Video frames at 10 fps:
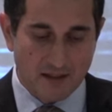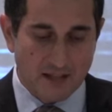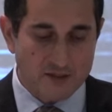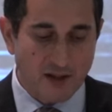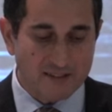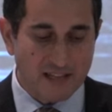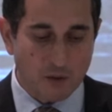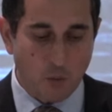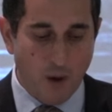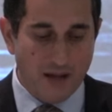It's not
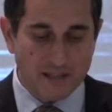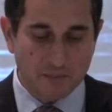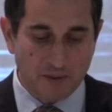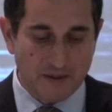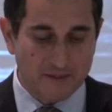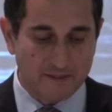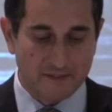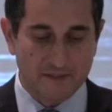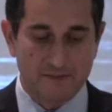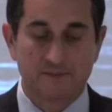that quiet
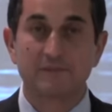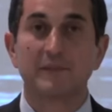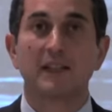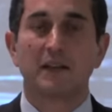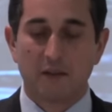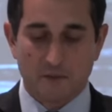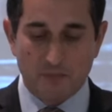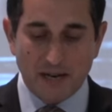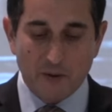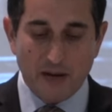peace.
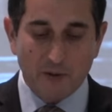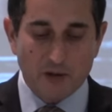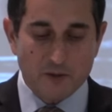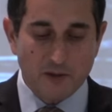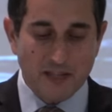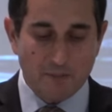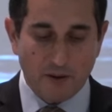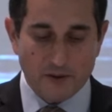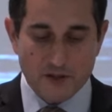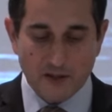brethren, we are going to read
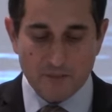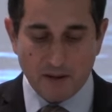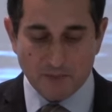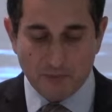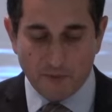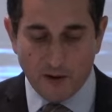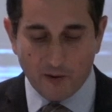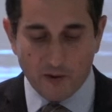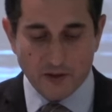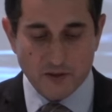about Jonah, but before
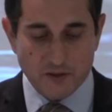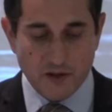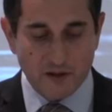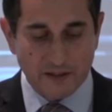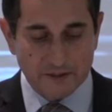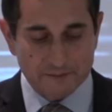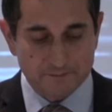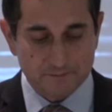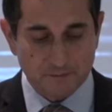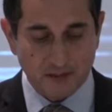going to Jonah,
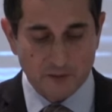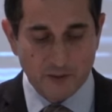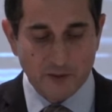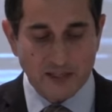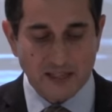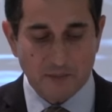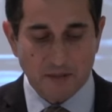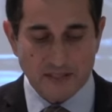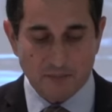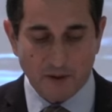we read a little
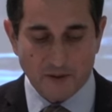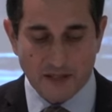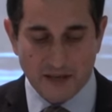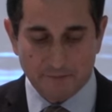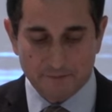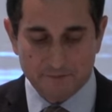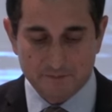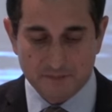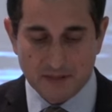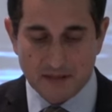bit about him.
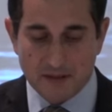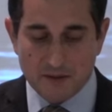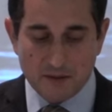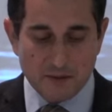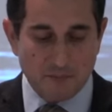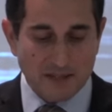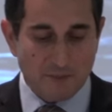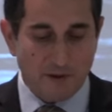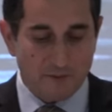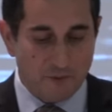But
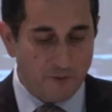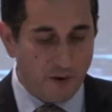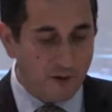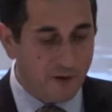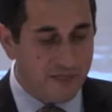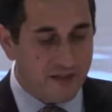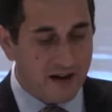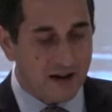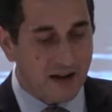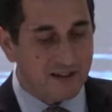about, before going
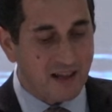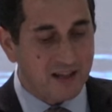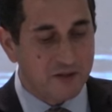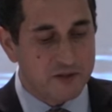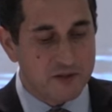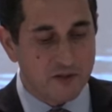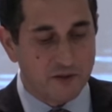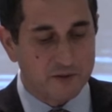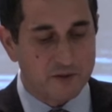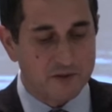there, I'd like you
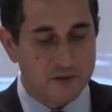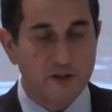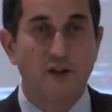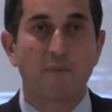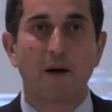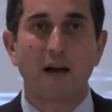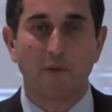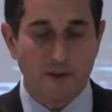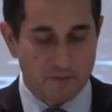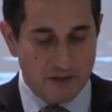to turn your Bible
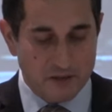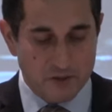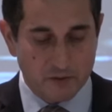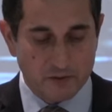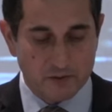with me to